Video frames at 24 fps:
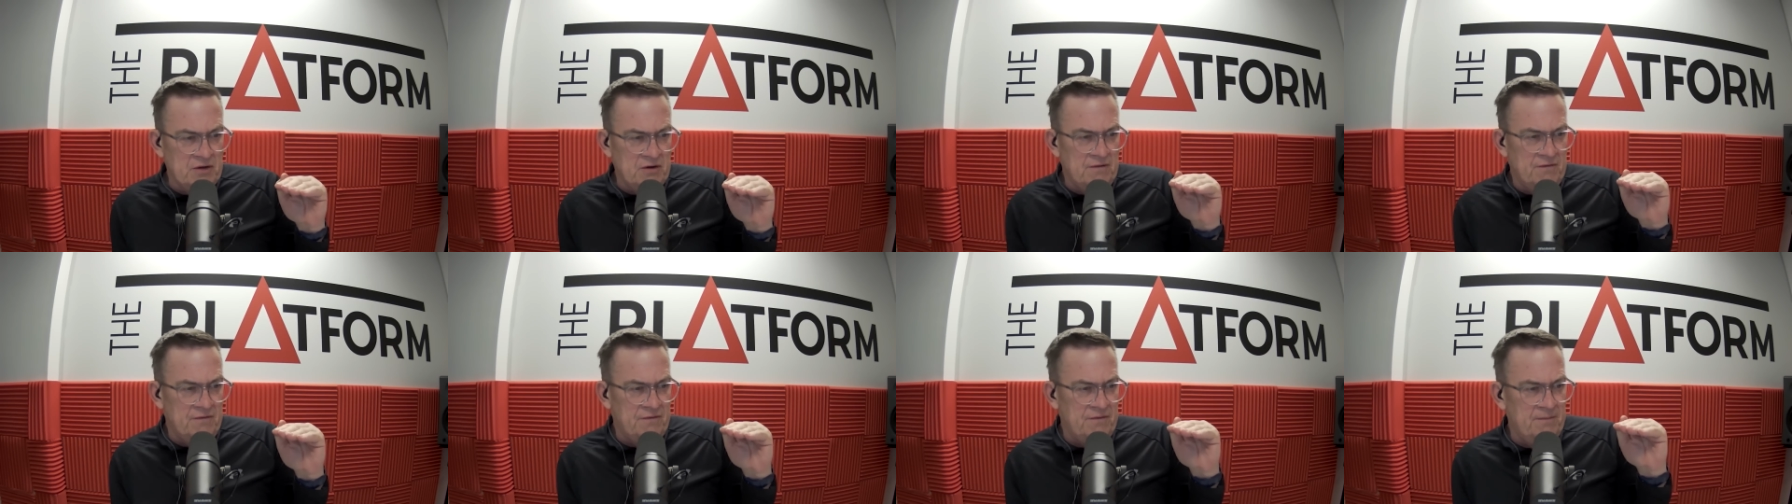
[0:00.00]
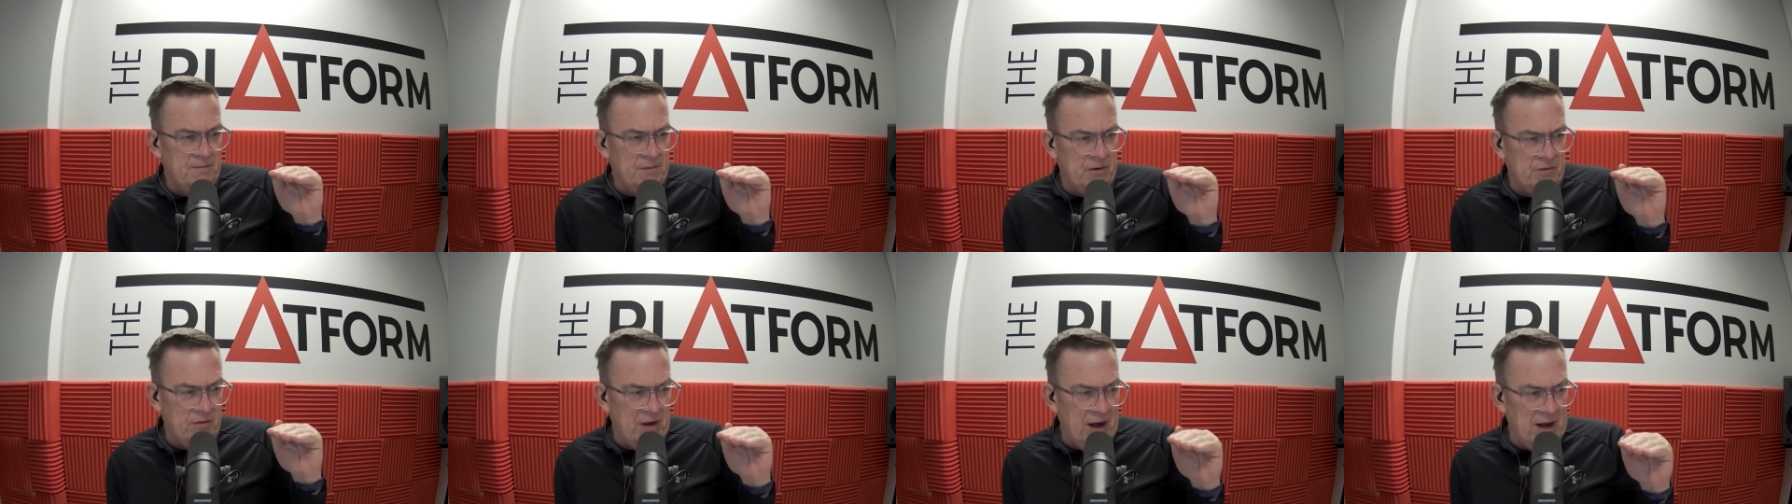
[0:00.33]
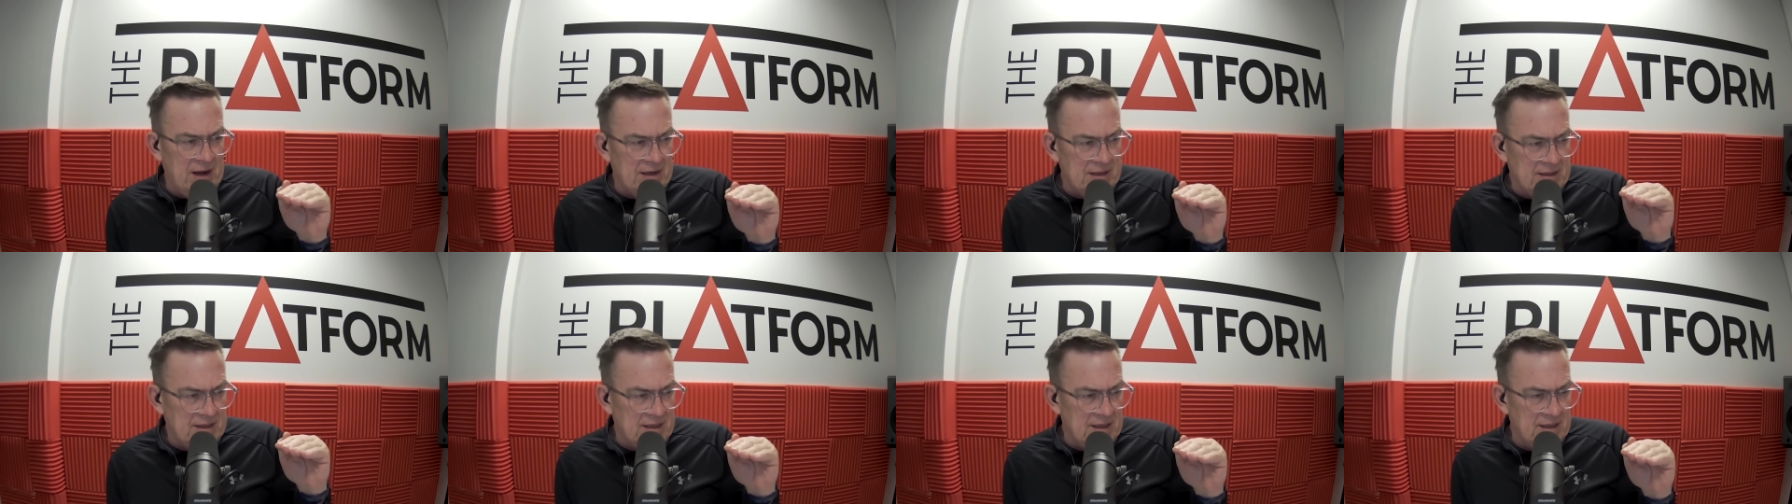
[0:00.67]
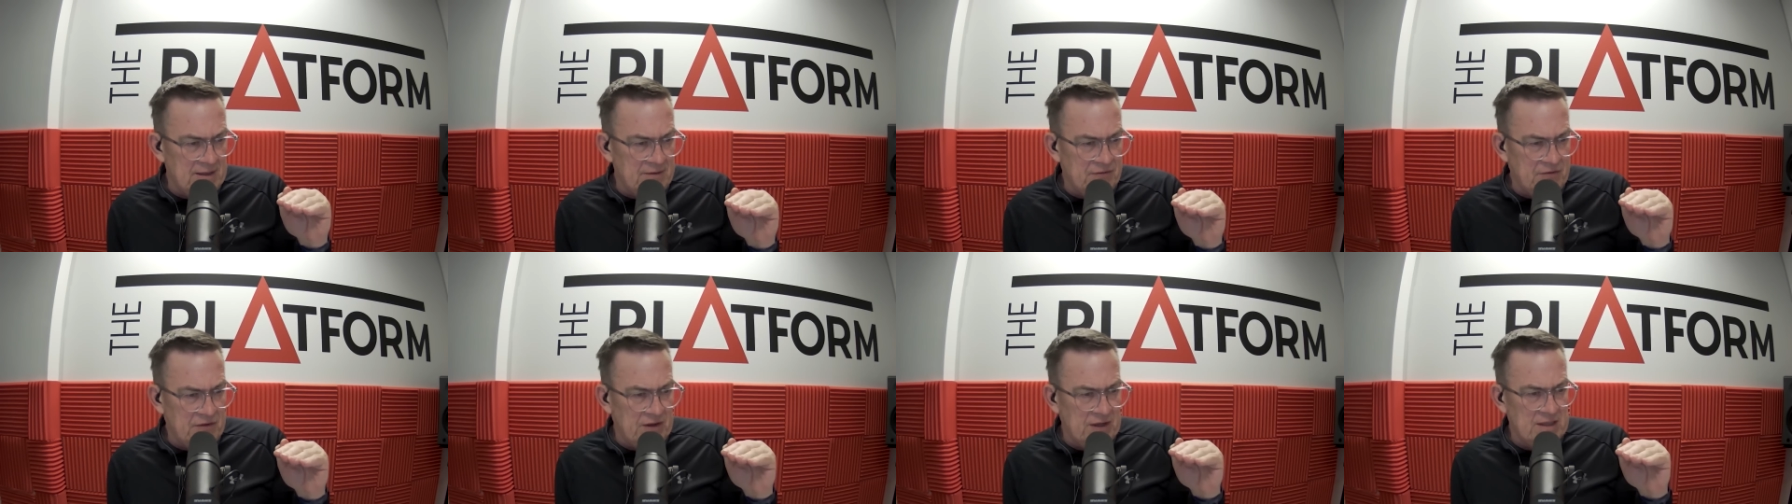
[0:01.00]
of
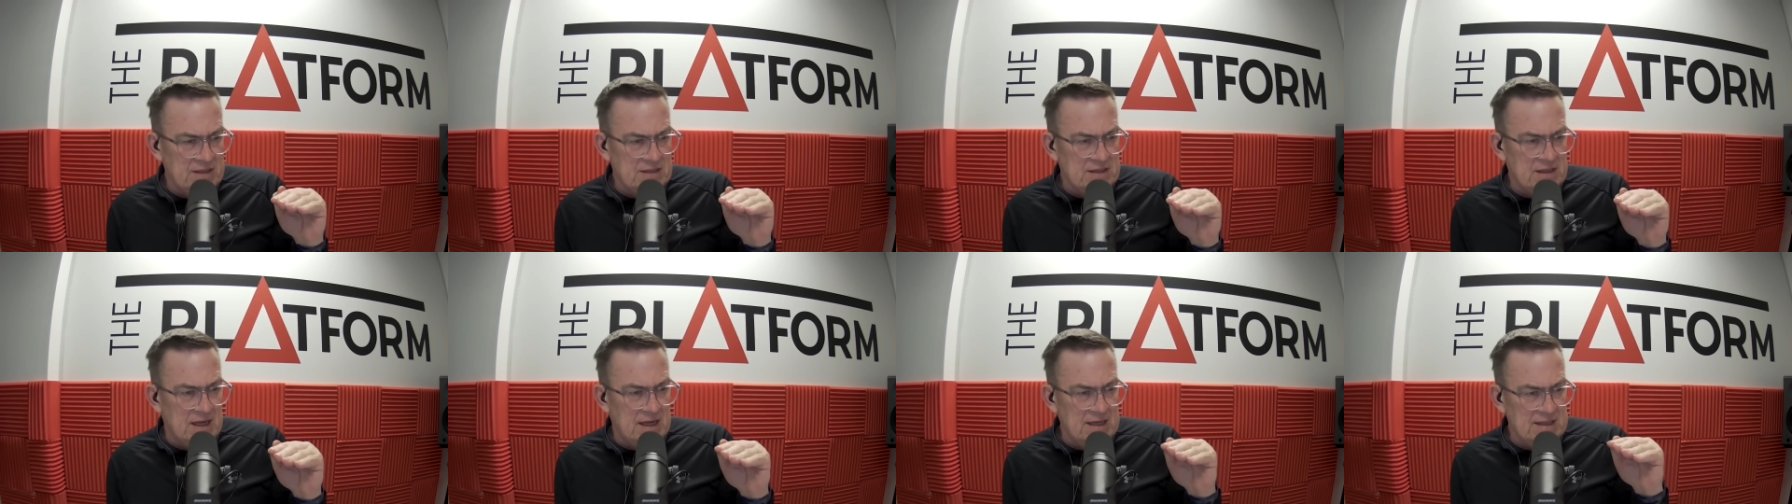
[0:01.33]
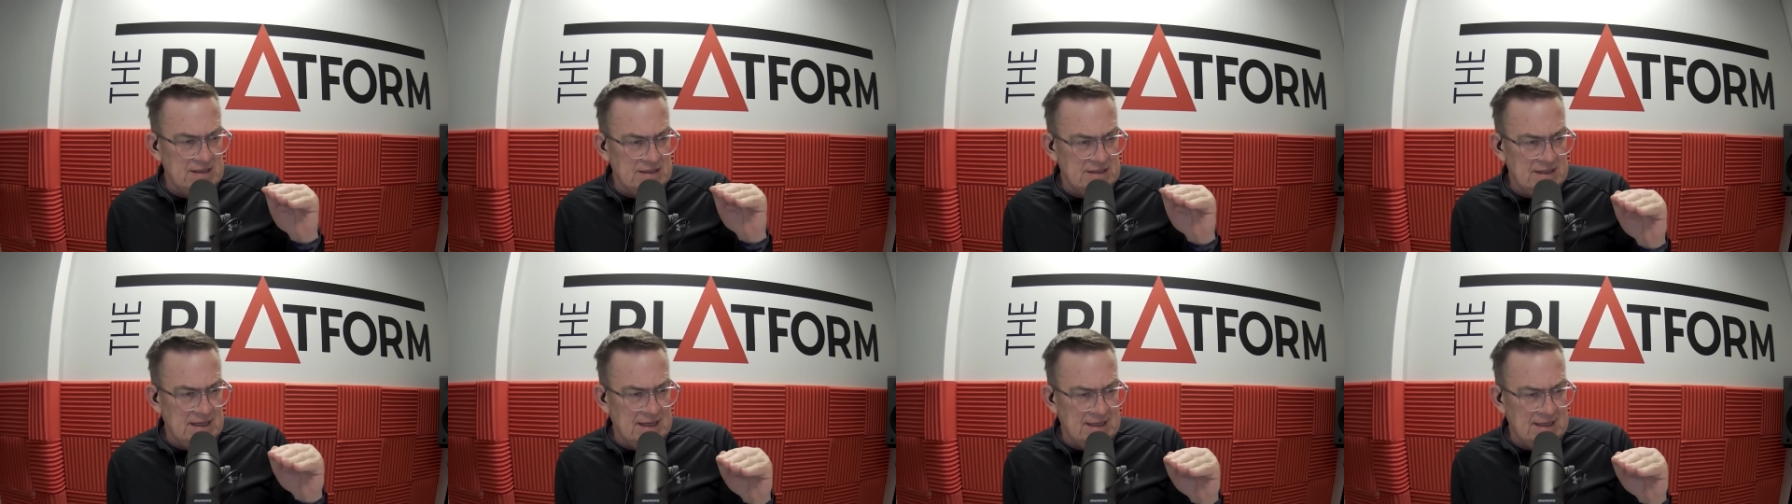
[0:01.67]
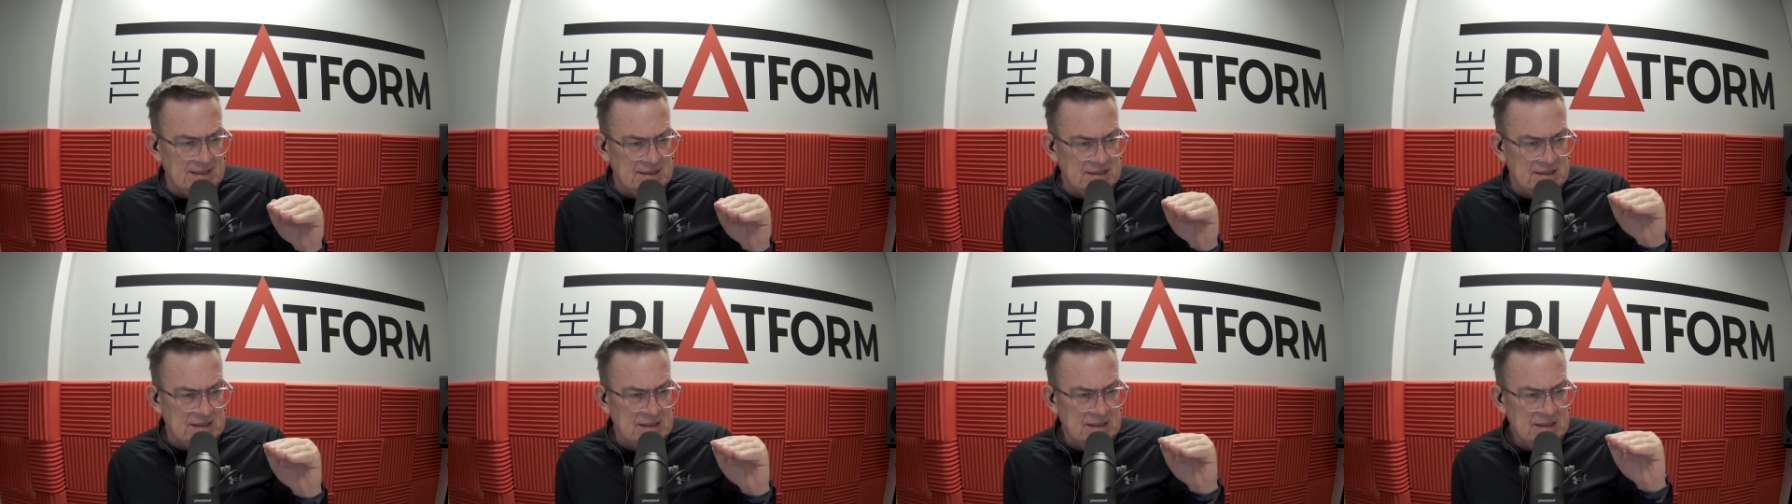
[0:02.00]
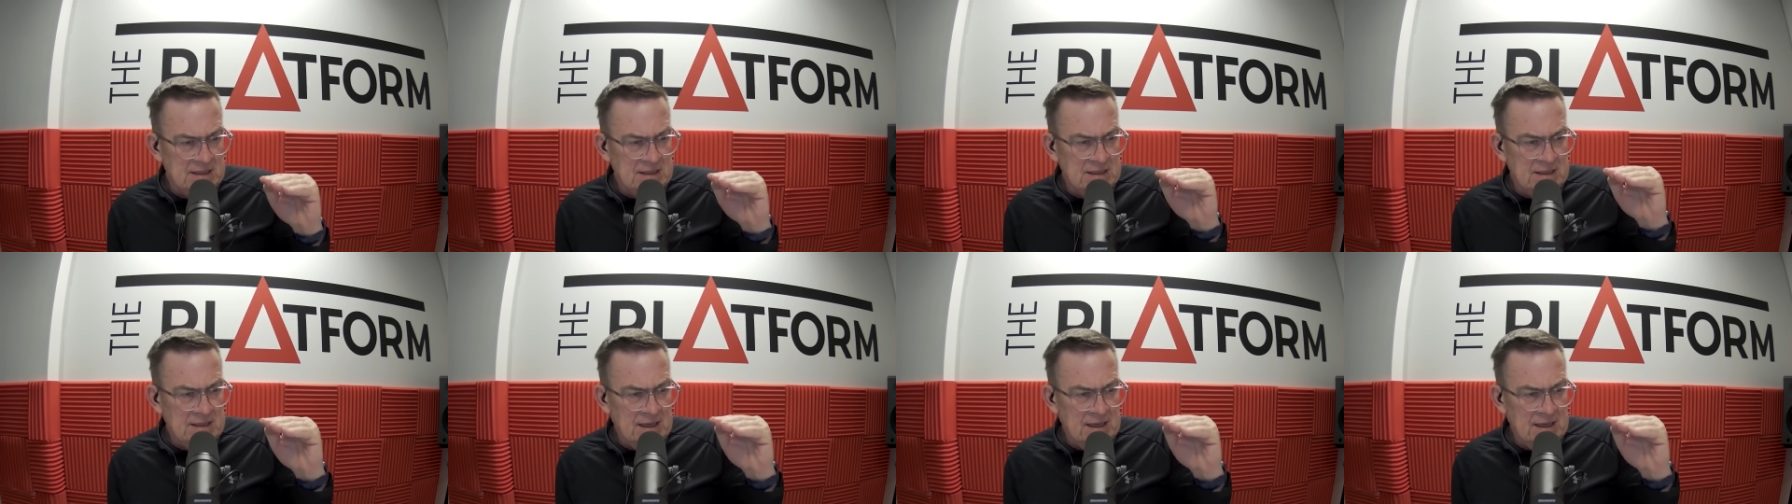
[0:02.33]
morality and things like sex